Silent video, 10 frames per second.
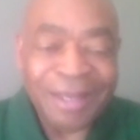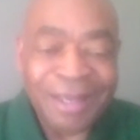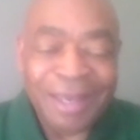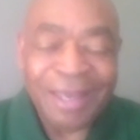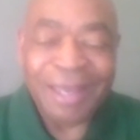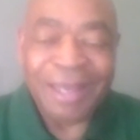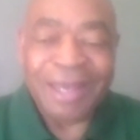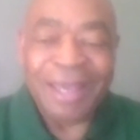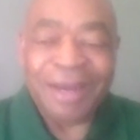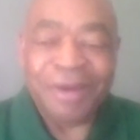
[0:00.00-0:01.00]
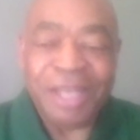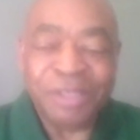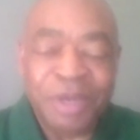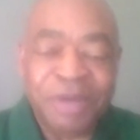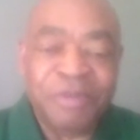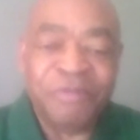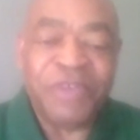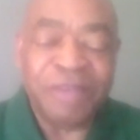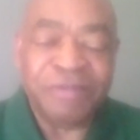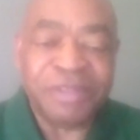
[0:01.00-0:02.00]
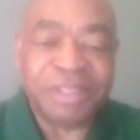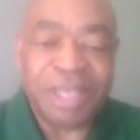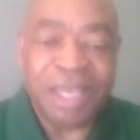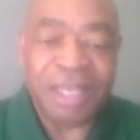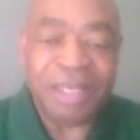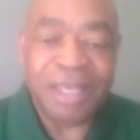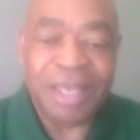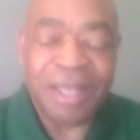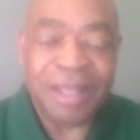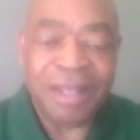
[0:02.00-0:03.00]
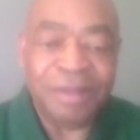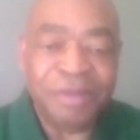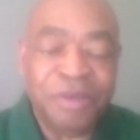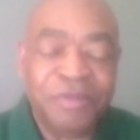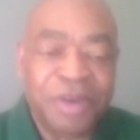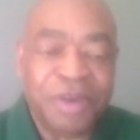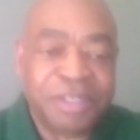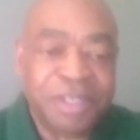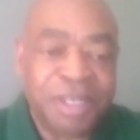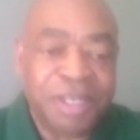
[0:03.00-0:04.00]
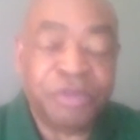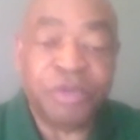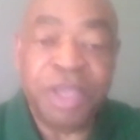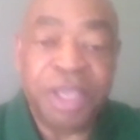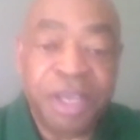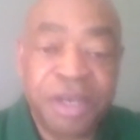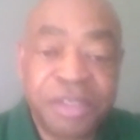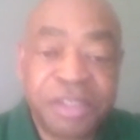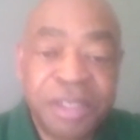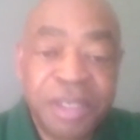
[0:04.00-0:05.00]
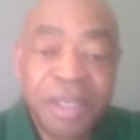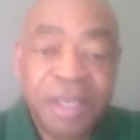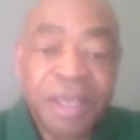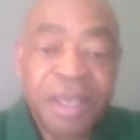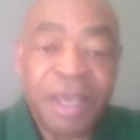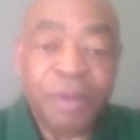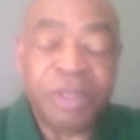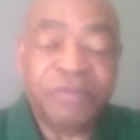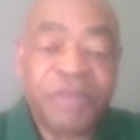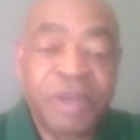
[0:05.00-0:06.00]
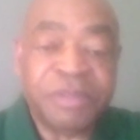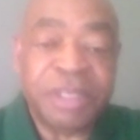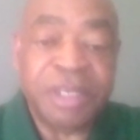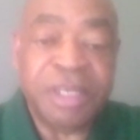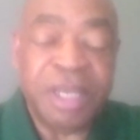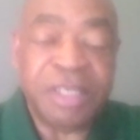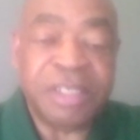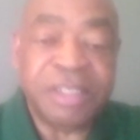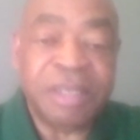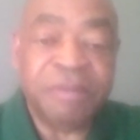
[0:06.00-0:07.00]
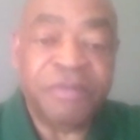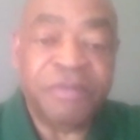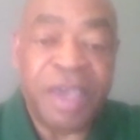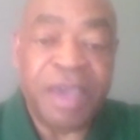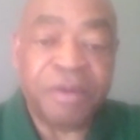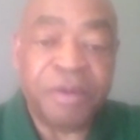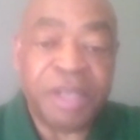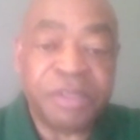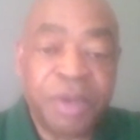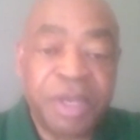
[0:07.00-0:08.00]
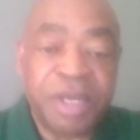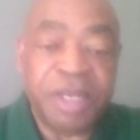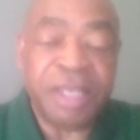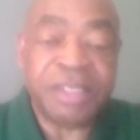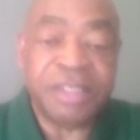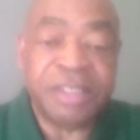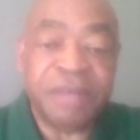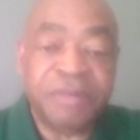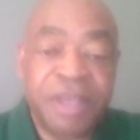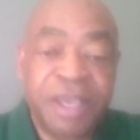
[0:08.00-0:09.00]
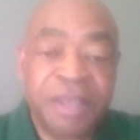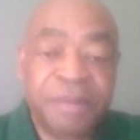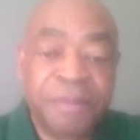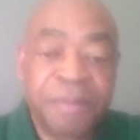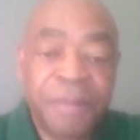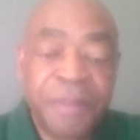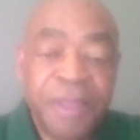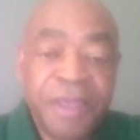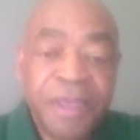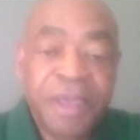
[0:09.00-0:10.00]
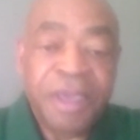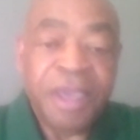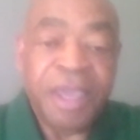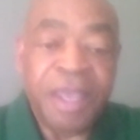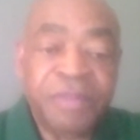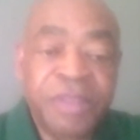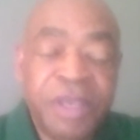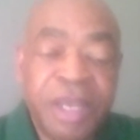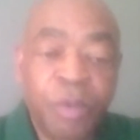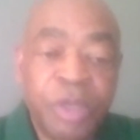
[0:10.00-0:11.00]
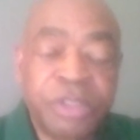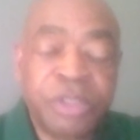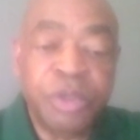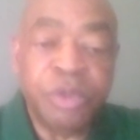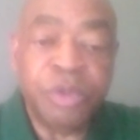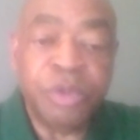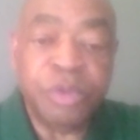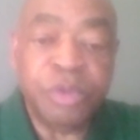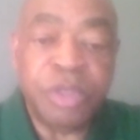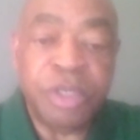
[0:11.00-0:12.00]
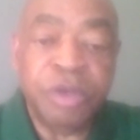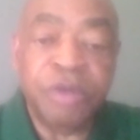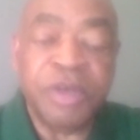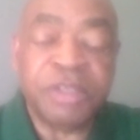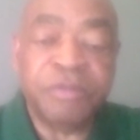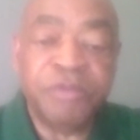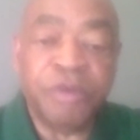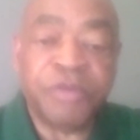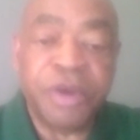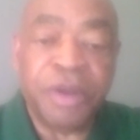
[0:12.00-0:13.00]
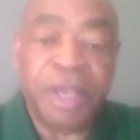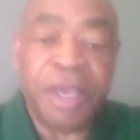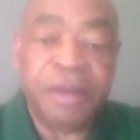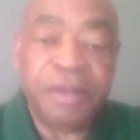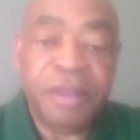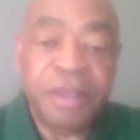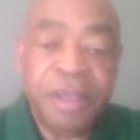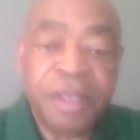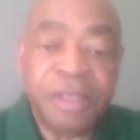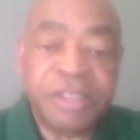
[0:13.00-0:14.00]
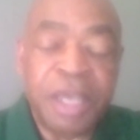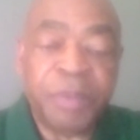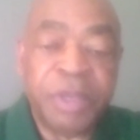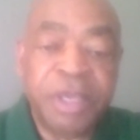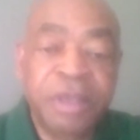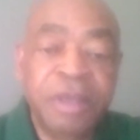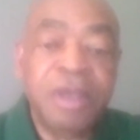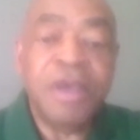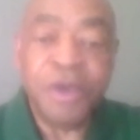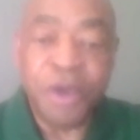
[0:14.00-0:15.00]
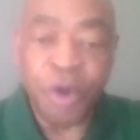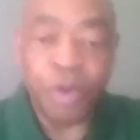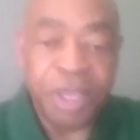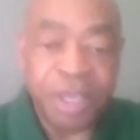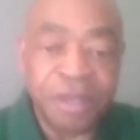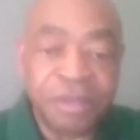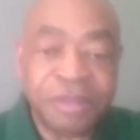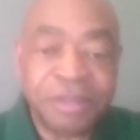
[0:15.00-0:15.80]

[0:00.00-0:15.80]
And I graduated from Fayetteville State University in 3 years. I went to Fayetteville State in 1975, graduated in 1978. And then I went to the University of North Carolina in Chapel Hill, Go Heels.